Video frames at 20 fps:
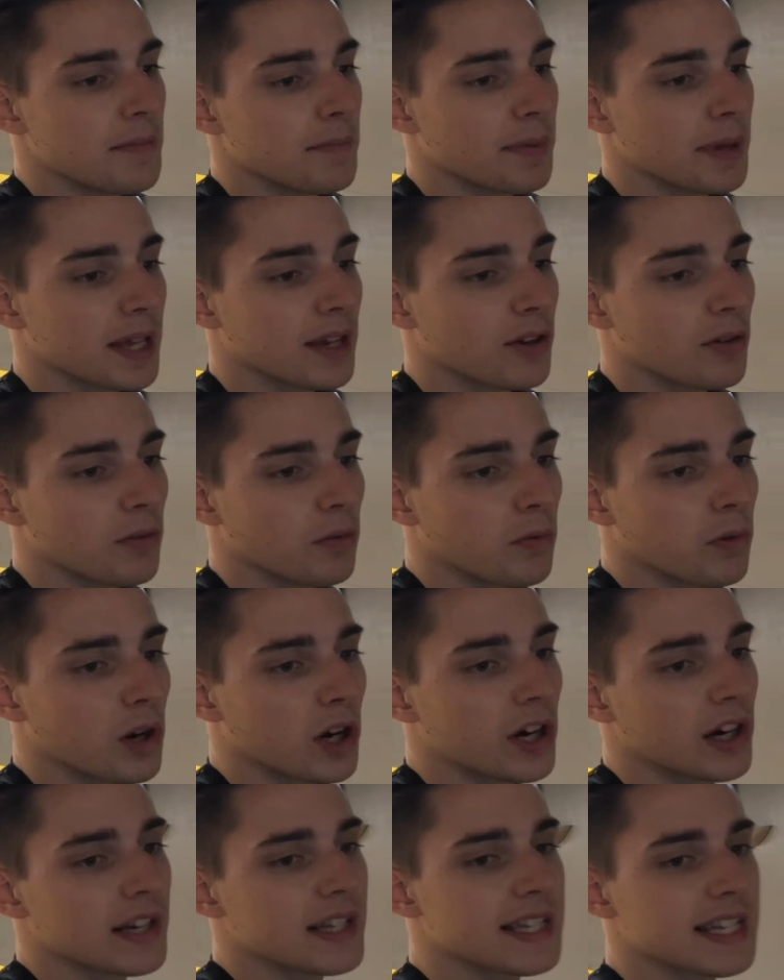big
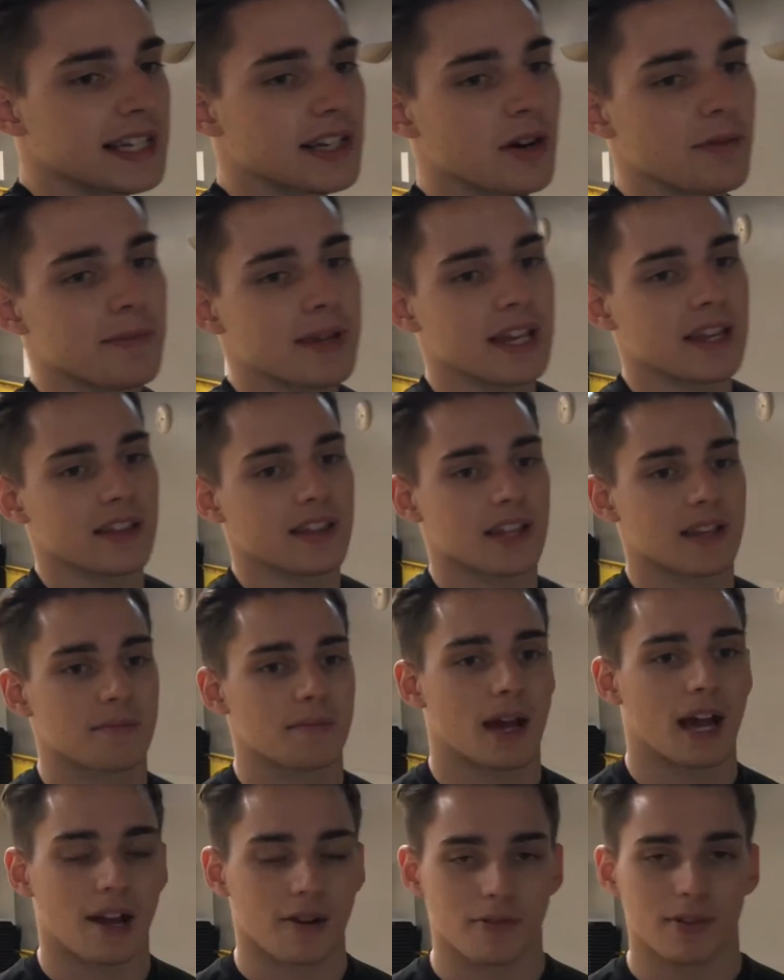words that don't mean anything,
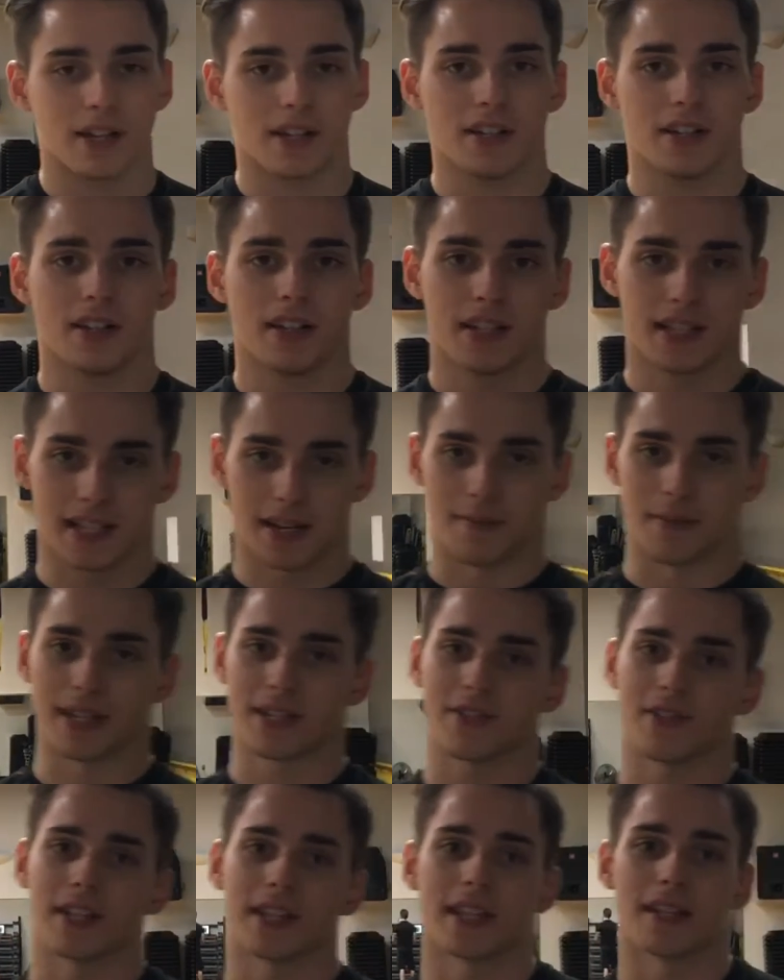but I will
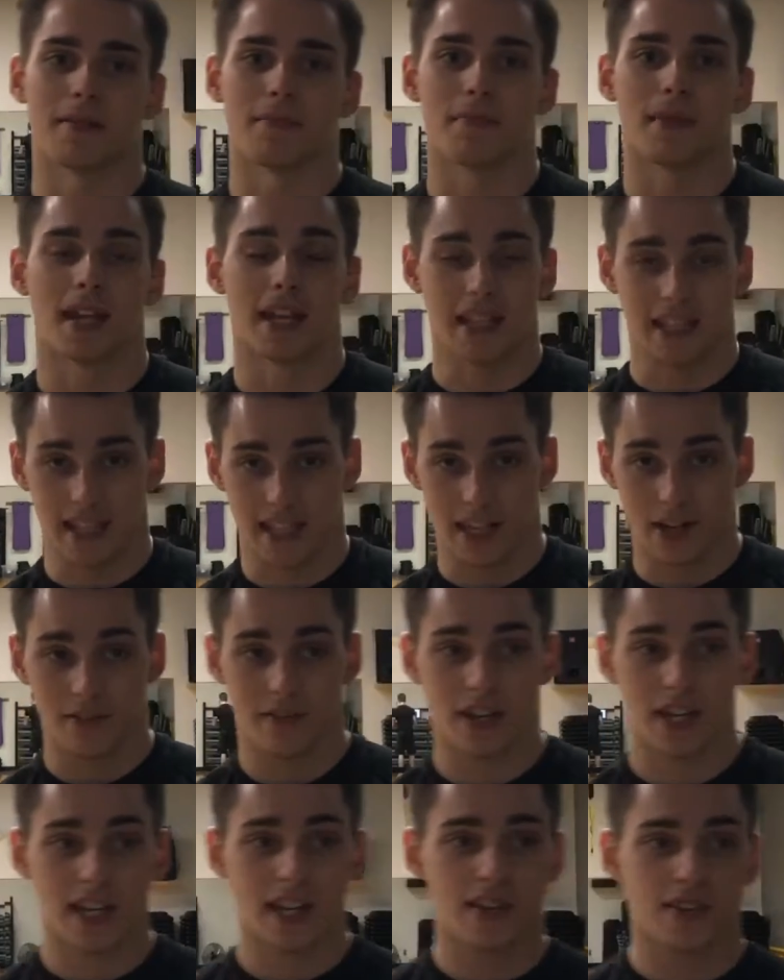demonstrate them in the later
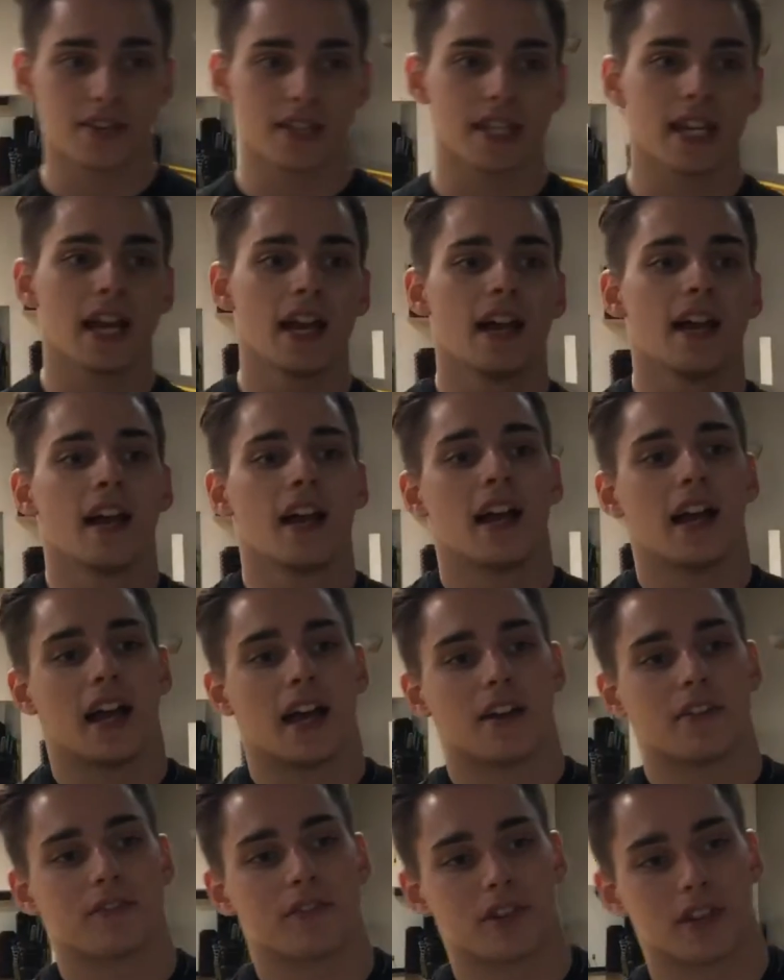videos.
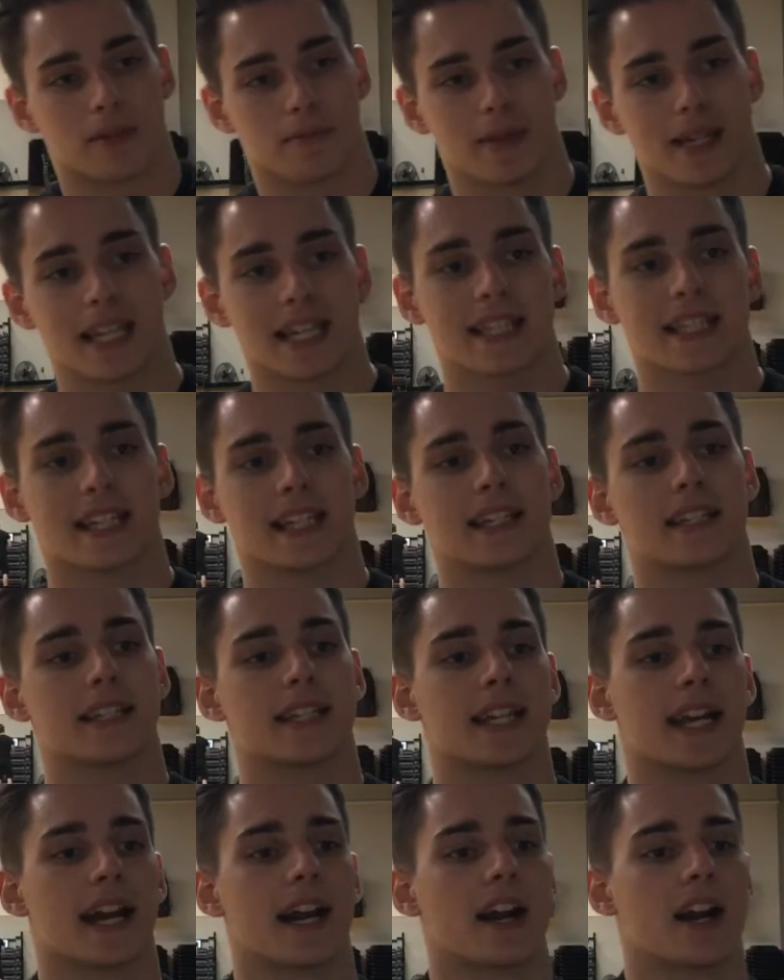And for the
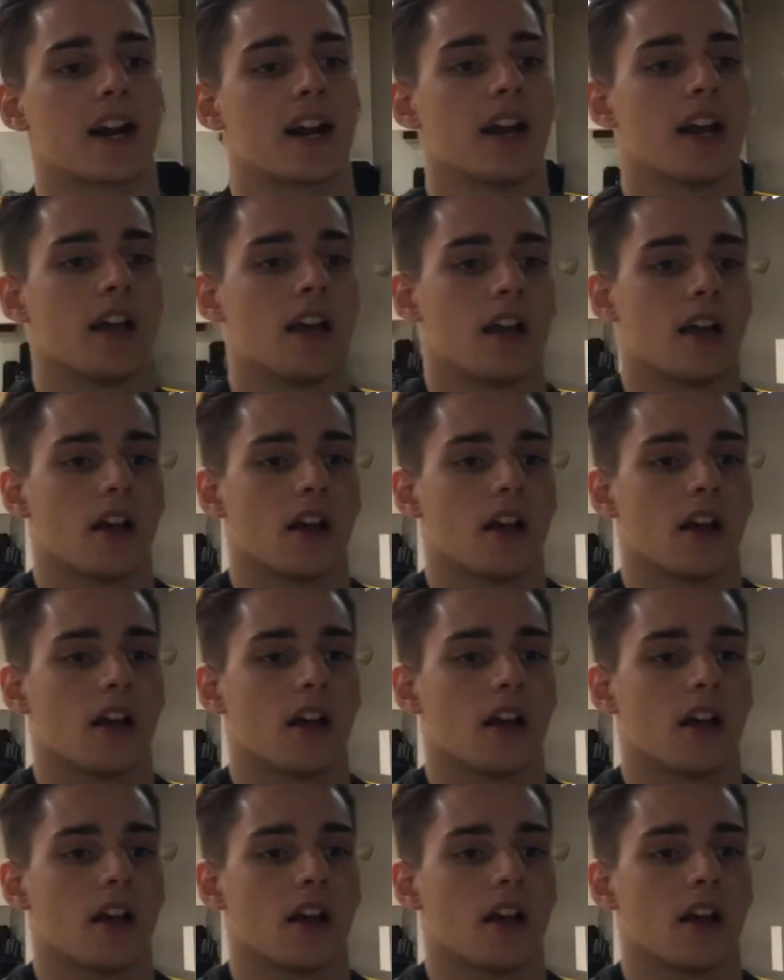meniscus tear,